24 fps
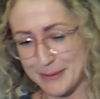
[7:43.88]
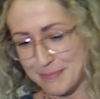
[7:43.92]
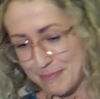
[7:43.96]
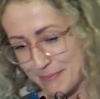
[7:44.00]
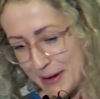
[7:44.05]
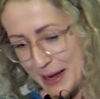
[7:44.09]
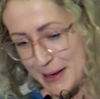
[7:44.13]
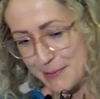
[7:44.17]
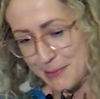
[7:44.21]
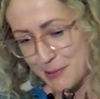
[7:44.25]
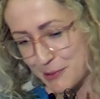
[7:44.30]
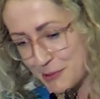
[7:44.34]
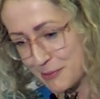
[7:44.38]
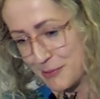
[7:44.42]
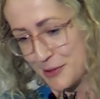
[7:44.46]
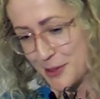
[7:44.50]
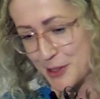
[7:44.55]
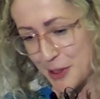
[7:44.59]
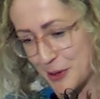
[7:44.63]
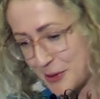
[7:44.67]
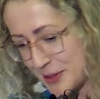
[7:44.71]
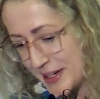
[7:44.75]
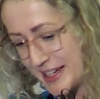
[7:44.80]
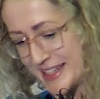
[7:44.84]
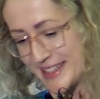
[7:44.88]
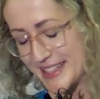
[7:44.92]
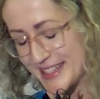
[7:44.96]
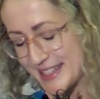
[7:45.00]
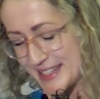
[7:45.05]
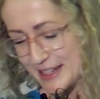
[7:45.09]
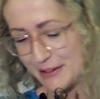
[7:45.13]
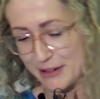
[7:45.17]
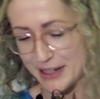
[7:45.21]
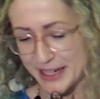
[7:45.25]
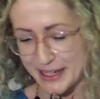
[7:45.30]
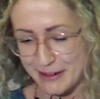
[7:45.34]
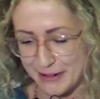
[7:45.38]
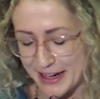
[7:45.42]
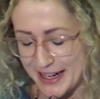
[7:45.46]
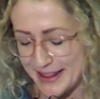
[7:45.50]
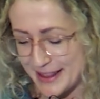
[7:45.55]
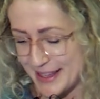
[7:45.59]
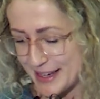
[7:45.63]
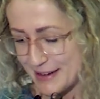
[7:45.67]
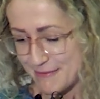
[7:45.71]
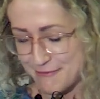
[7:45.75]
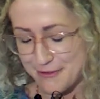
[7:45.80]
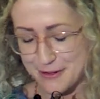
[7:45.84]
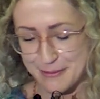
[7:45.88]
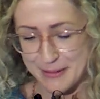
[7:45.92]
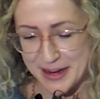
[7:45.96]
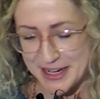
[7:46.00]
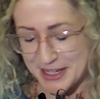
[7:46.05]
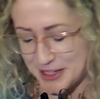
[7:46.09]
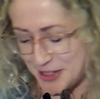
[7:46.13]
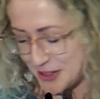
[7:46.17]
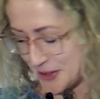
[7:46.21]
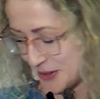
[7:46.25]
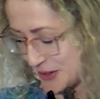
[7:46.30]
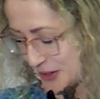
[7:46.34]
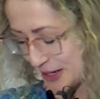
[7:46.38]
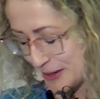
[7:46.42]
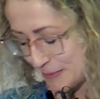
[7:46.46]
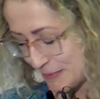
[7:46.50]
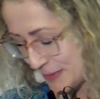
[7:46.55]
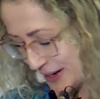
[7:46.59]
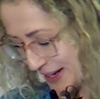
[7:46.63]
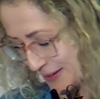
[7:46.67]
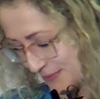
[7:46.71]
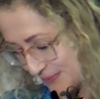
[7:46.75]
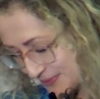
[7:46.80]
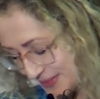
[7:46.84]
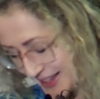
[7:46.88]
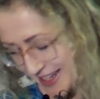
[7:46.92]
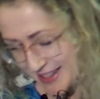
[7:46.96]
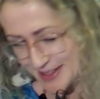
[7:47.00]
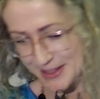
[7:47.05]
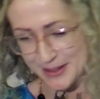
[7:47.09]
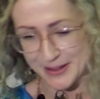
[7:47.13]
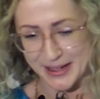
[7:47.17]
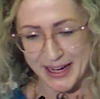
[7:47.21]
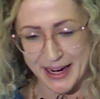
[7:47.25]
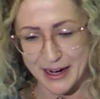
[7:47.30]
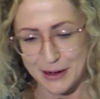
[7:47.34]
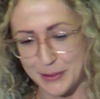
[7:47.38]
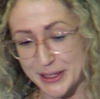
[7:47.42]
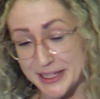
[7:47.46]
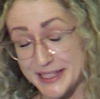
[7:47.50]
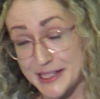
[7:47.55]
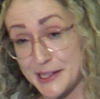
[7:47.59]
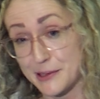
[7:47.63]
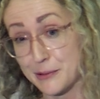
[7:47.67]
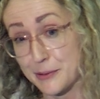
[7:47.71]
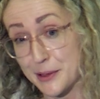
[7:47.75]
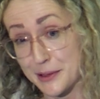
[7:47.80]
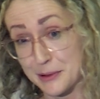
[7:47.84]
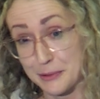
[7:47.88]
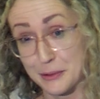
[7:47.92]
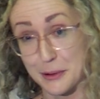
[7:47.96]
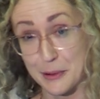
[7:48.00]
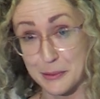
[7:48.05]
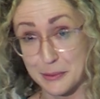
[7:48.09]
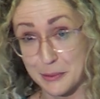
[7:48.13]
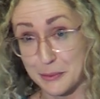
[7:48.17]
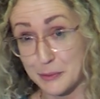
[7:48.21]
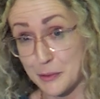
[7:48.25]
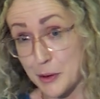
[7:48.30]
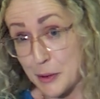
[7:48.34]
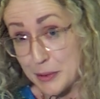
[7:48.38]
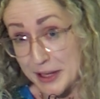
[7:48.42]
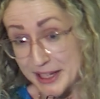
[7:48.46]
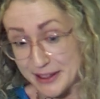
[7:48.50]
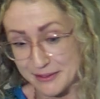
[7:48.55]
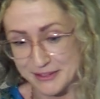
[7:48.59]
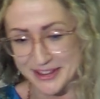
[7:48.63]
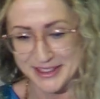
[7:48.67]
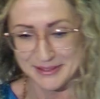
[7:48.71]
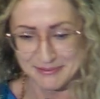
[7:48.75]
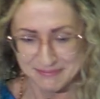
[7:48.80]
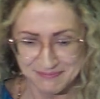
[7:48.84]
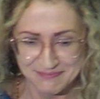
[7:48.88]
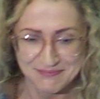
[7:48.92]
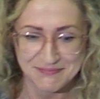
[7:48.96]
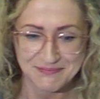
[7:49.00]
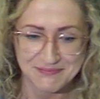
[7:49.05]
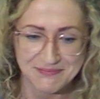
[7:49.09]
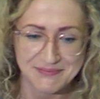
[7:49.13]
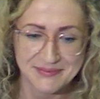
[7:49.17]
People don't necessarily read the information on it, but that's okay, we deal with what we're given.